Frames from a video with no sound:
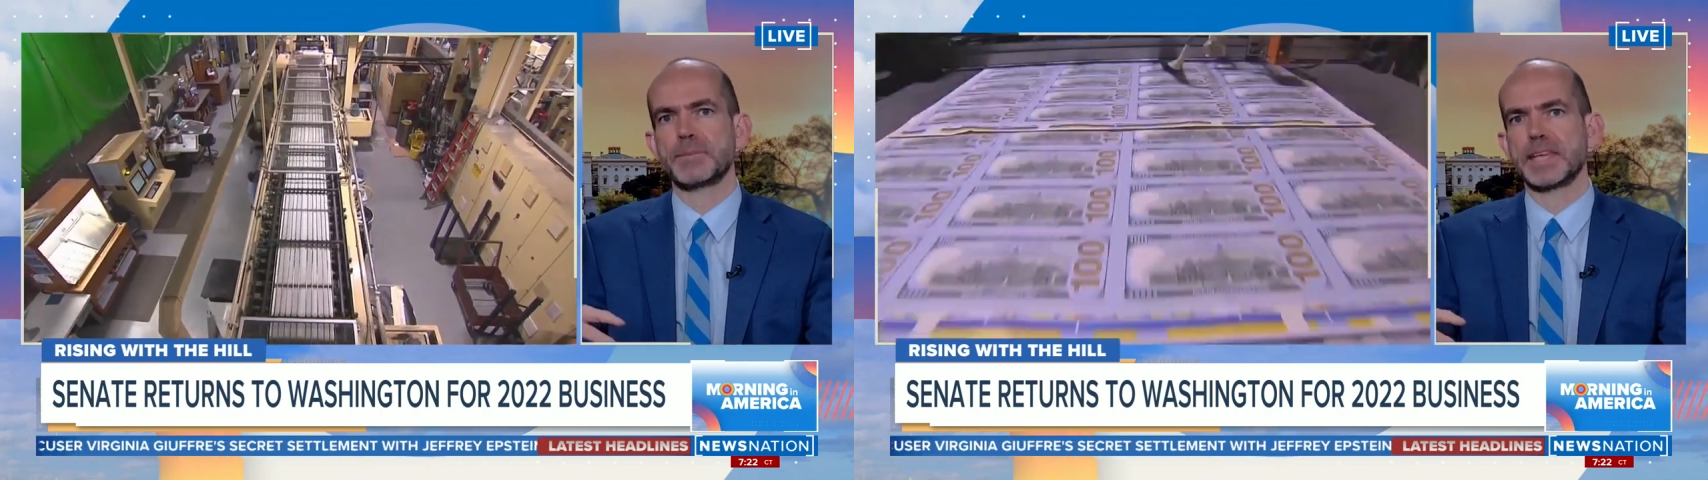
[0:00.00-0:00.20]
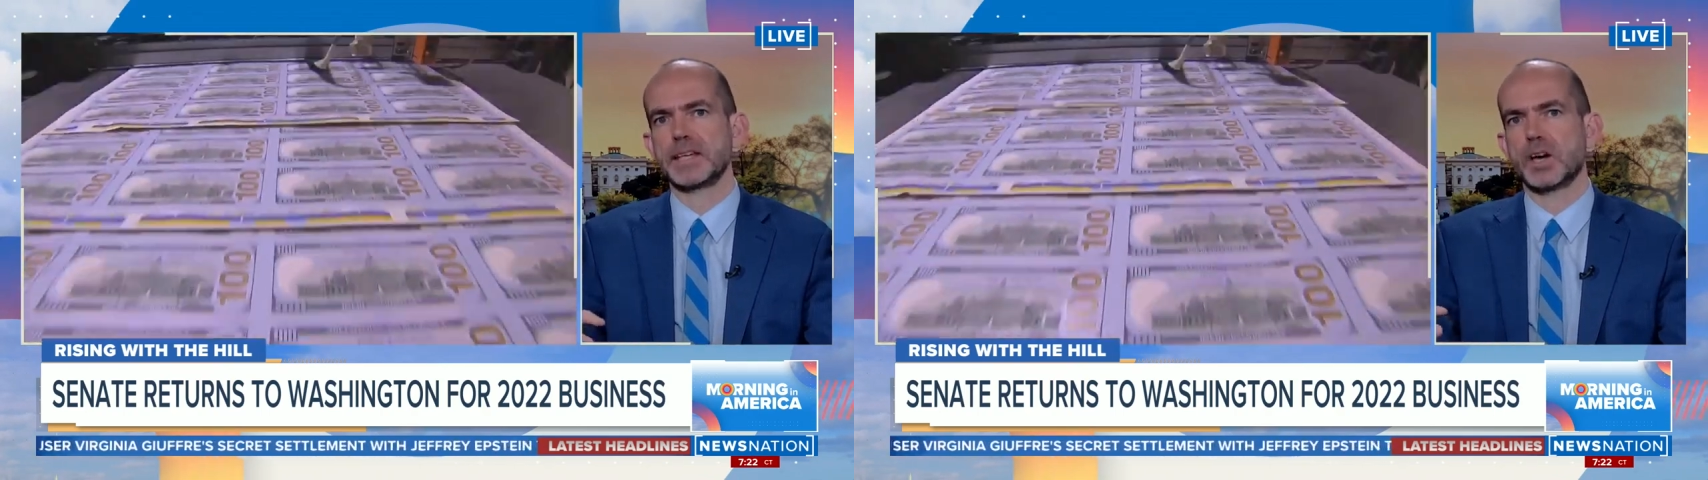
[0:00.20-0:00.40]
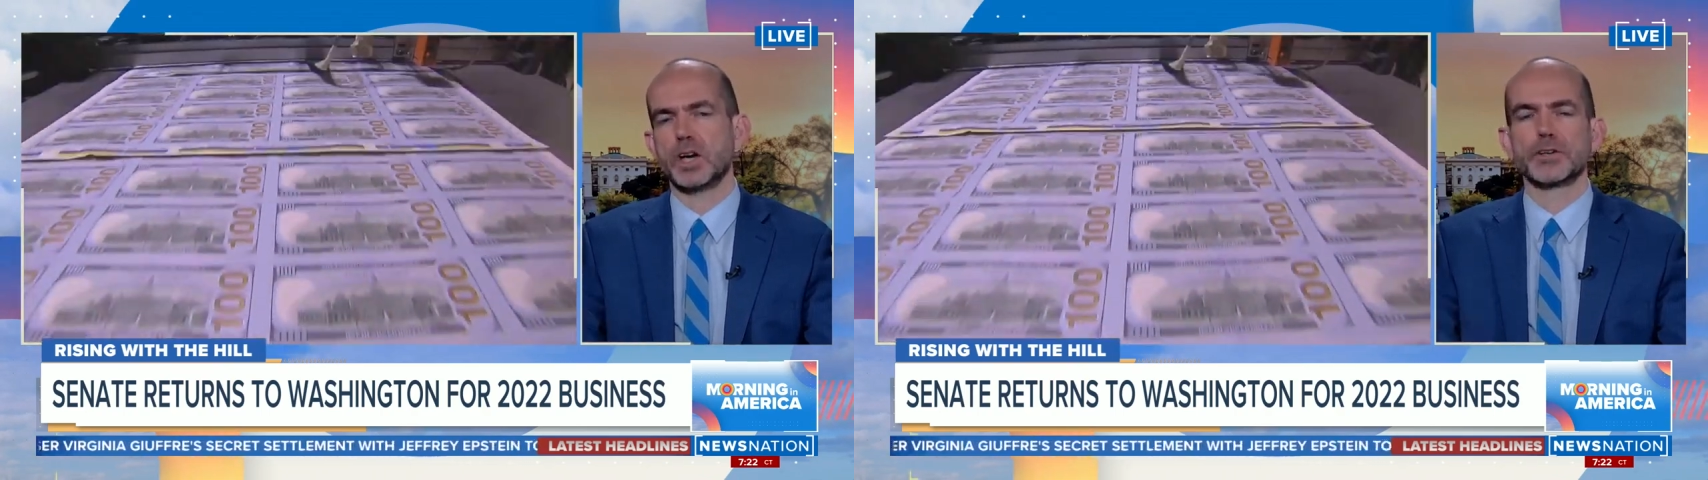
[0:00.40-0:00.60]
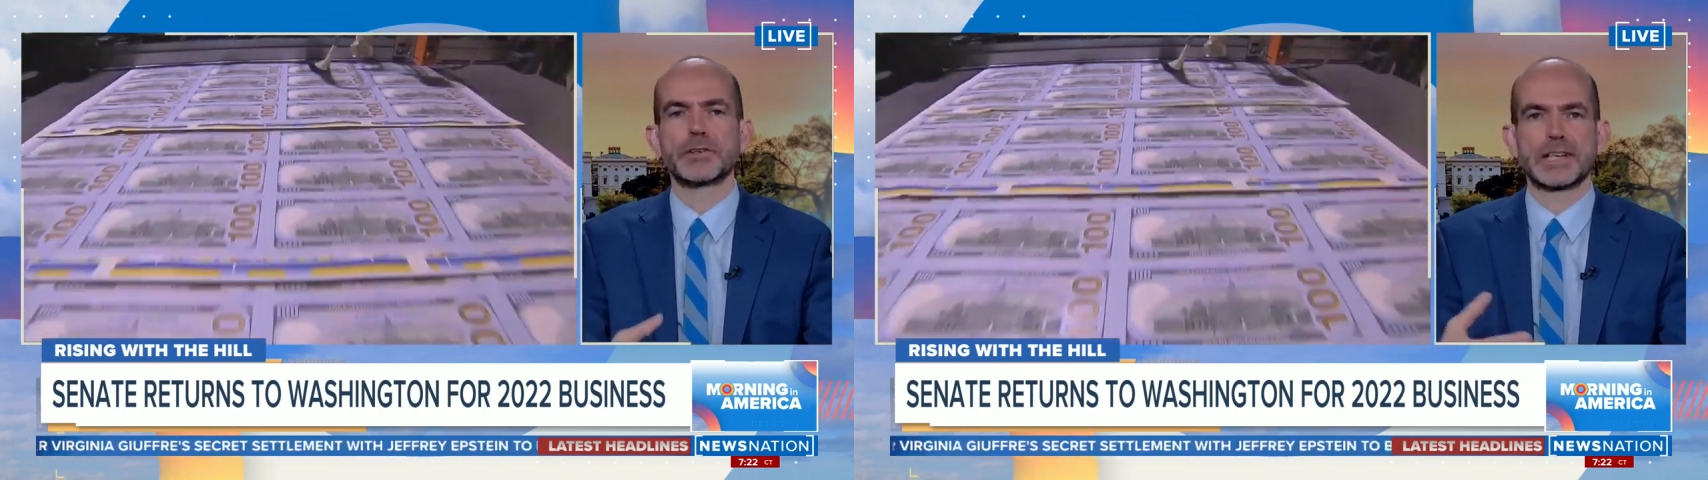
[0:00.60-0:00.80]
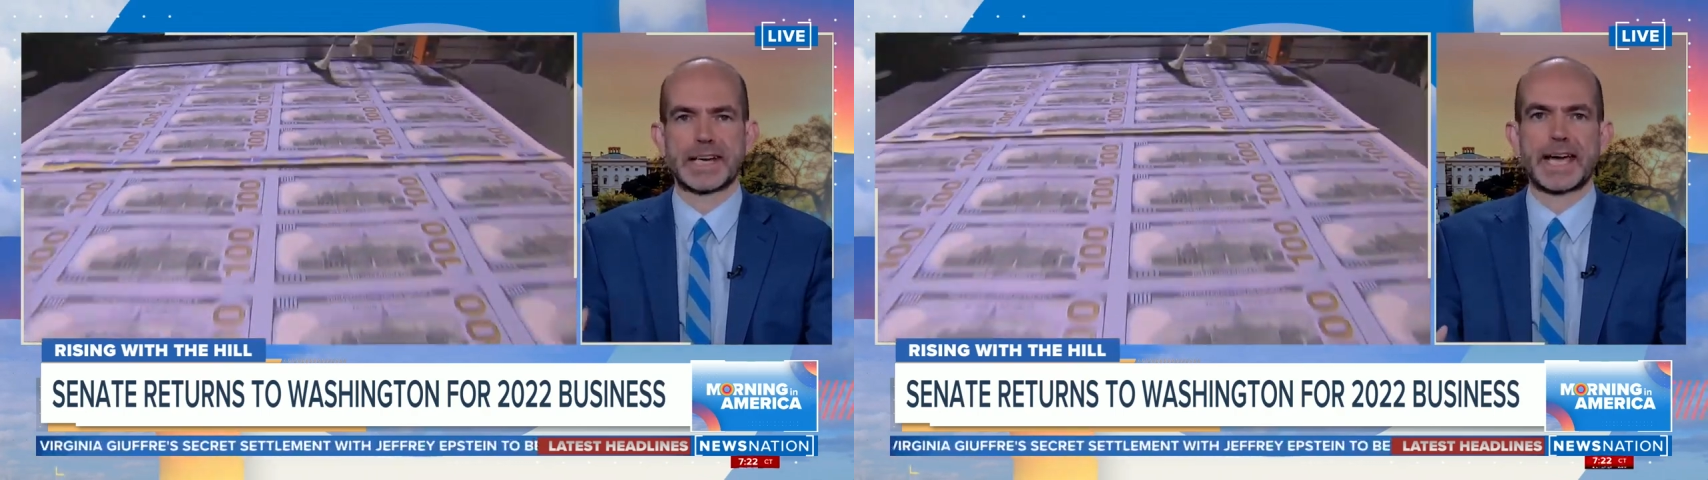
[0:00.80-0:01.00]
the
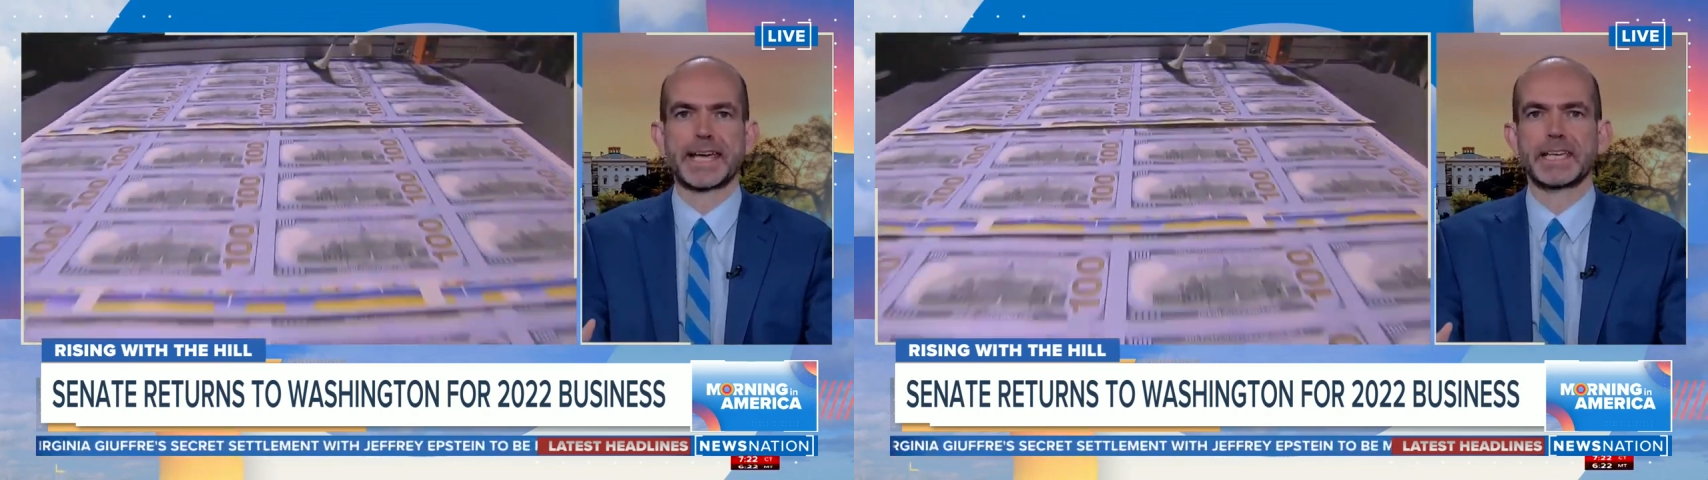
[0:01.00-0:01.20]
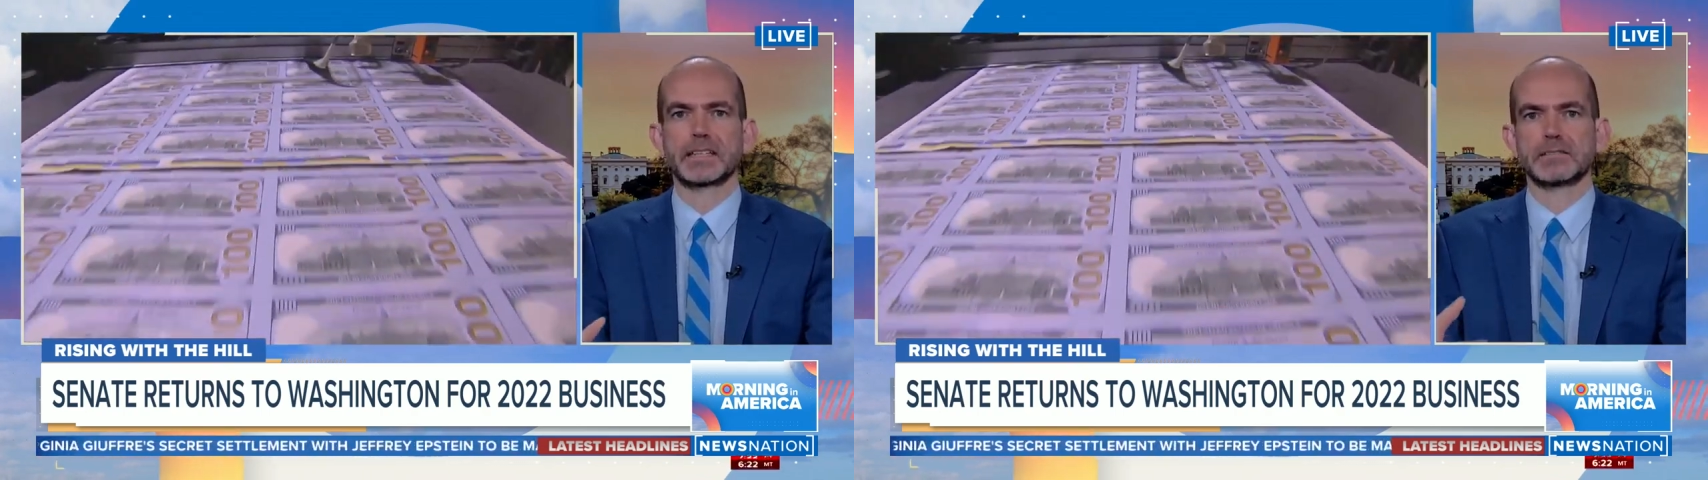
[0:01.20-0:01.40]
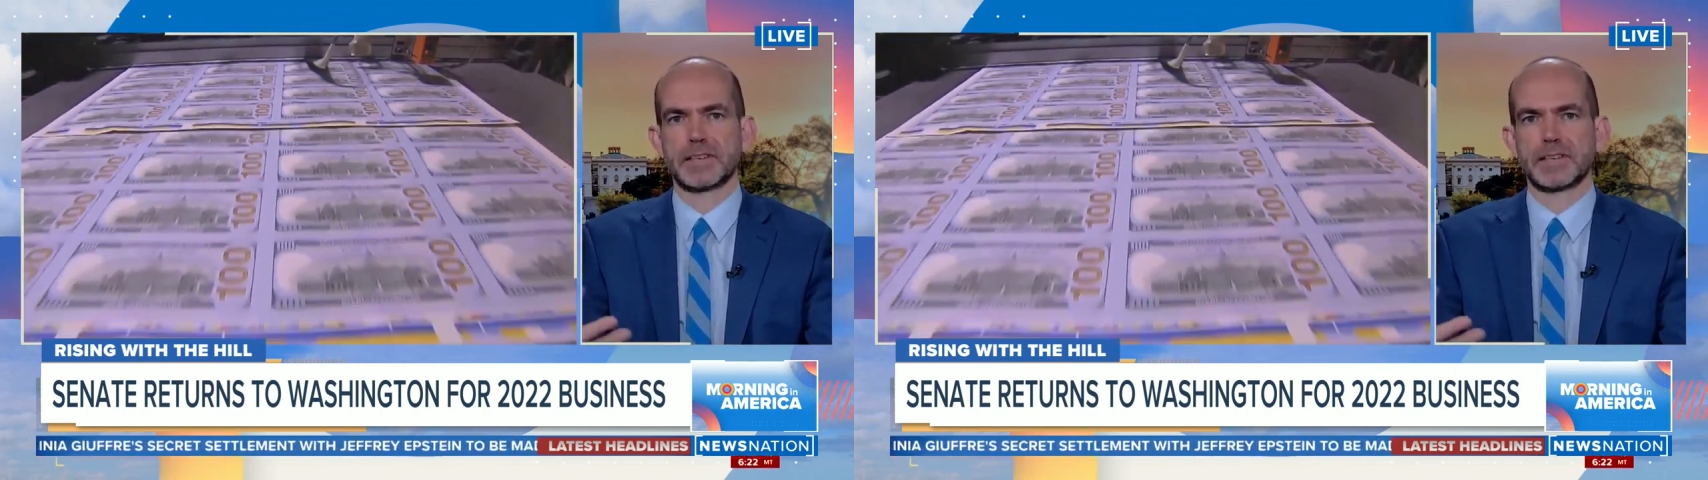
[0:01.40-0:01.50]
underlying